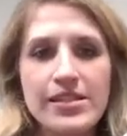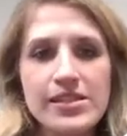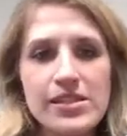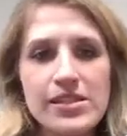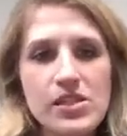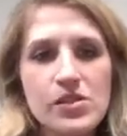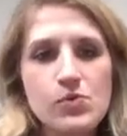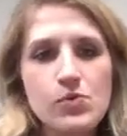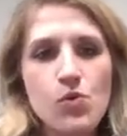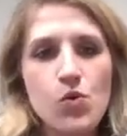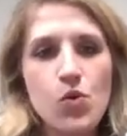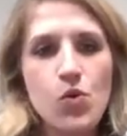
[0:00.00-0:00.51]

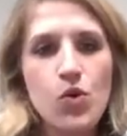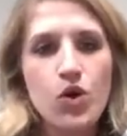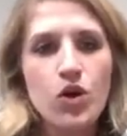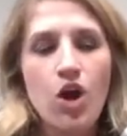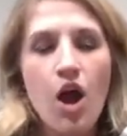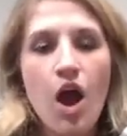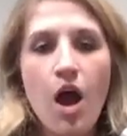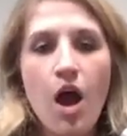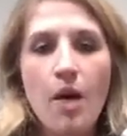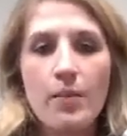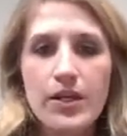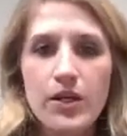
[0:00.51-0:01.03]
This is more
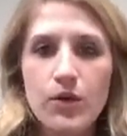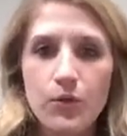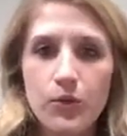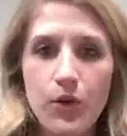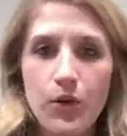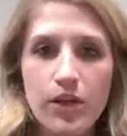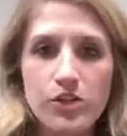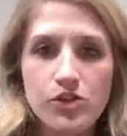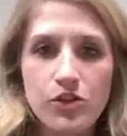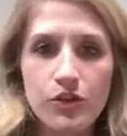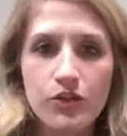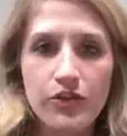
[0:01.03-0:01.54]
common in
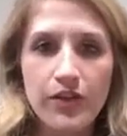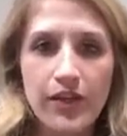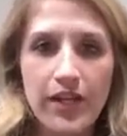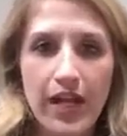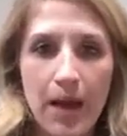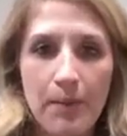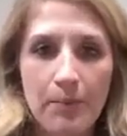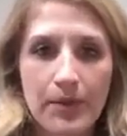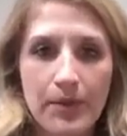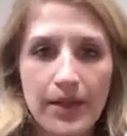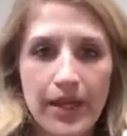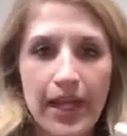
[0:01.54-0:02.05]
retrofit
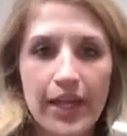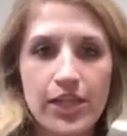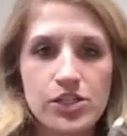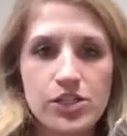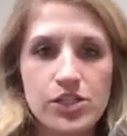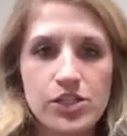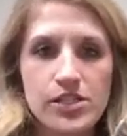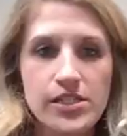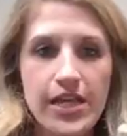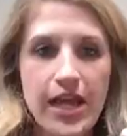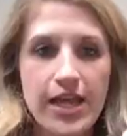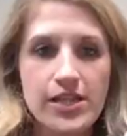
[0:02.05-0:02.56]

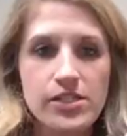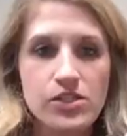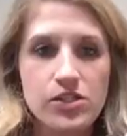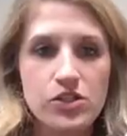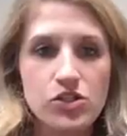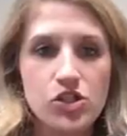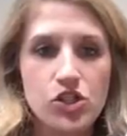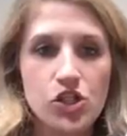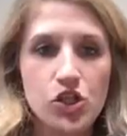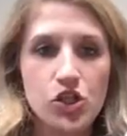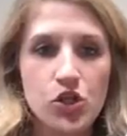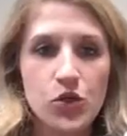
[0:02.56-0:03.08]
applications. It has
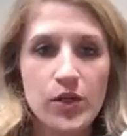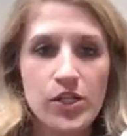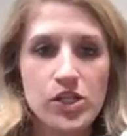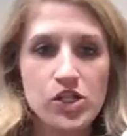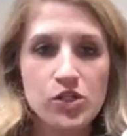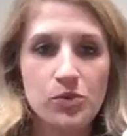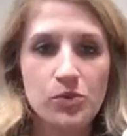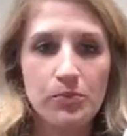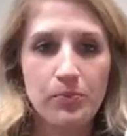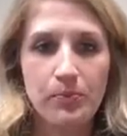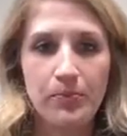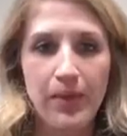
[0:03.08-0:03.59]
a
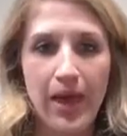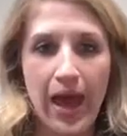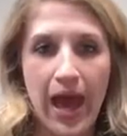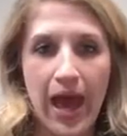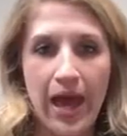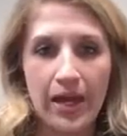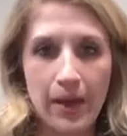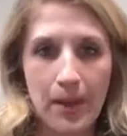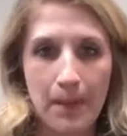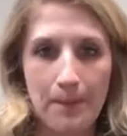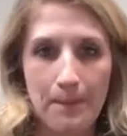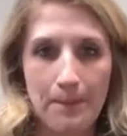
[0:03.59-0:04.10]
2-inch
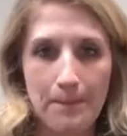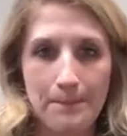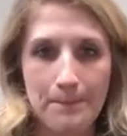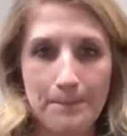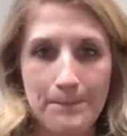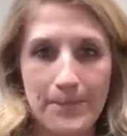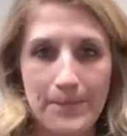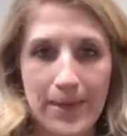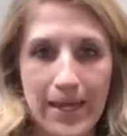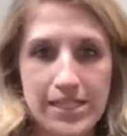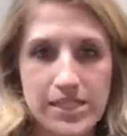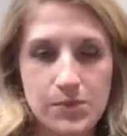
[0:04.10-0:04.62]
back
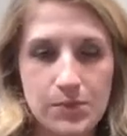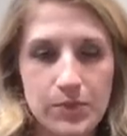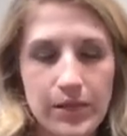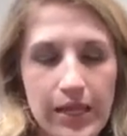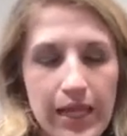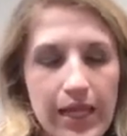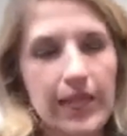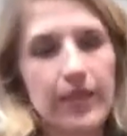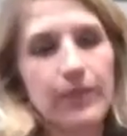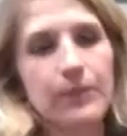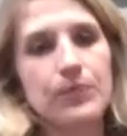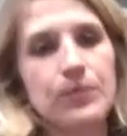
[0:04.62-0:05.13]
base
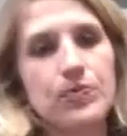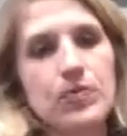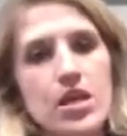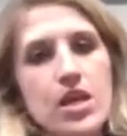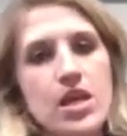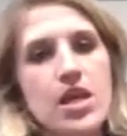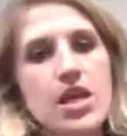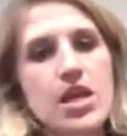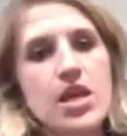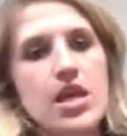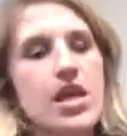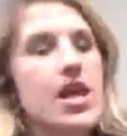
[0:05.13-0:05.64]
plate,
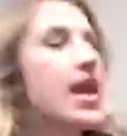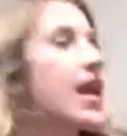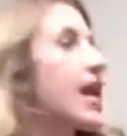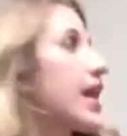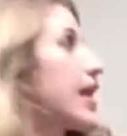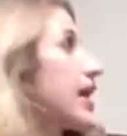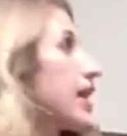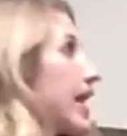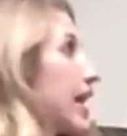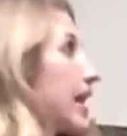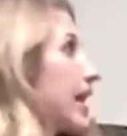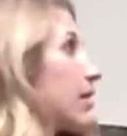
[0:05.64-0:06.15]

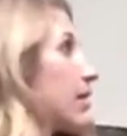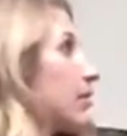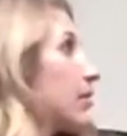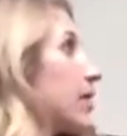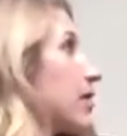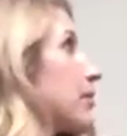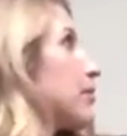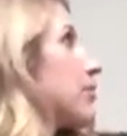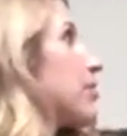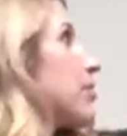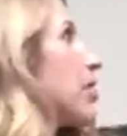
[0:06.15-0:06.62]
and it can be